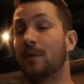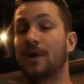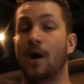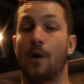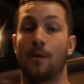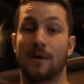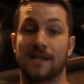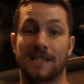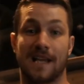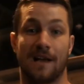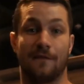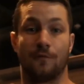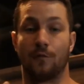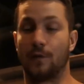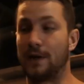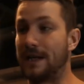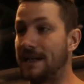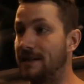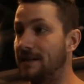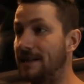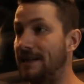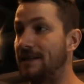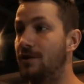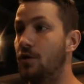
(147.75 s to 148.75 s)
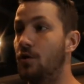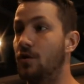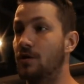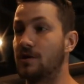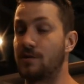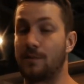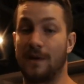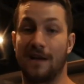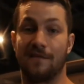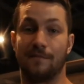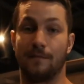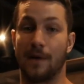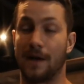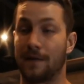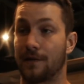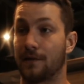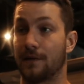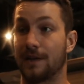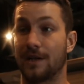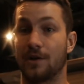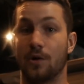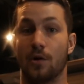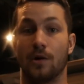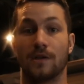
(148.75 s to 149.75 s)
We always have weekly goals, we have
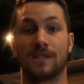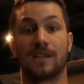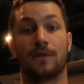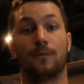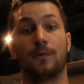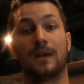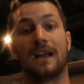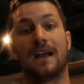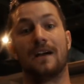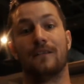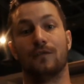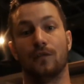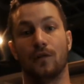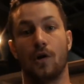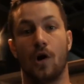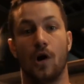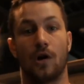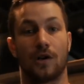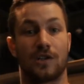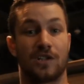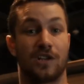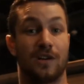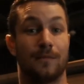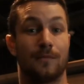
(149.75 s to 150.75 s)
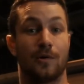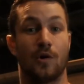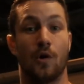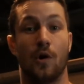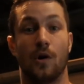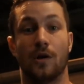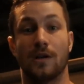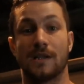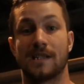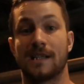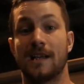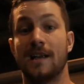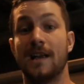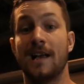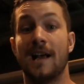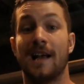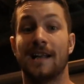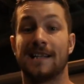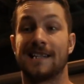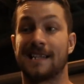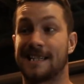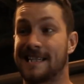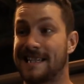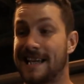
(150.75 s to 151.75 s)
monthly goals, and we have long-term goals.
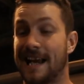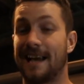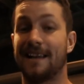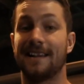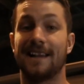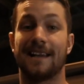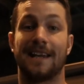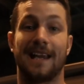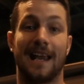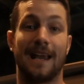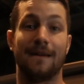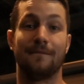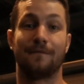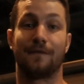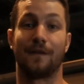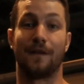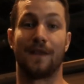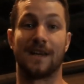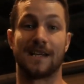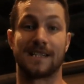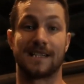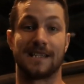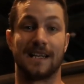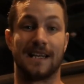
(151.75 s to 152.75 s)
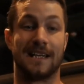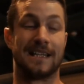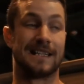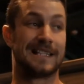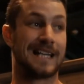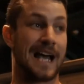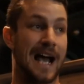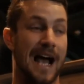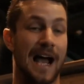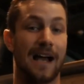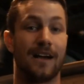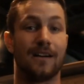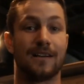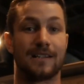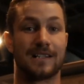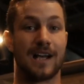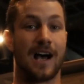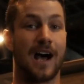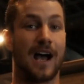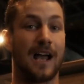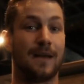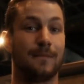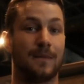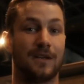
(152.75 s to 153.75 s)
To stay in the game for this entire
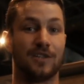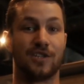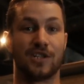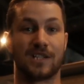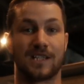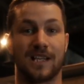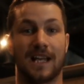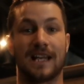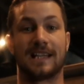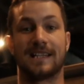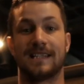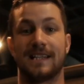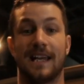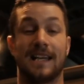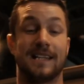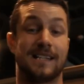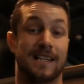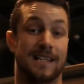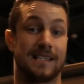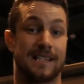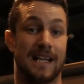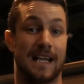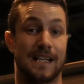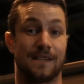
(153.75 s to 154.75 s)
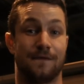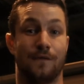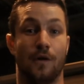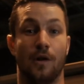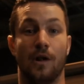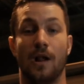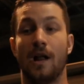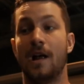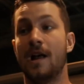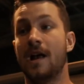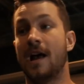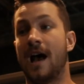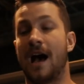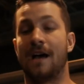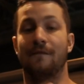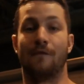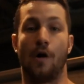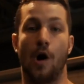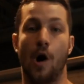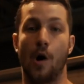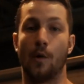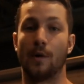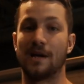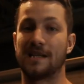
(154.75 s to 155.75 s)
time and just like stay successful,
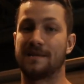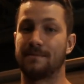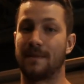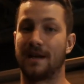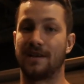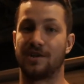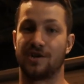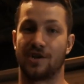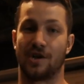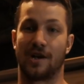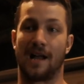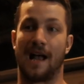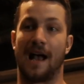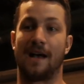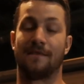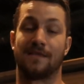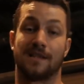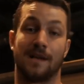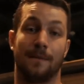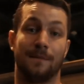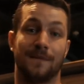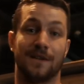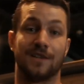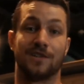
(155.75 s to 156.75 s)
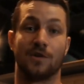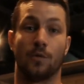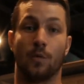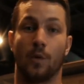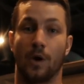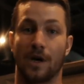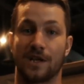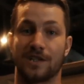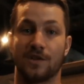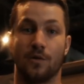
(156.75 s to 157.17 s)
I've always made sure to have something to work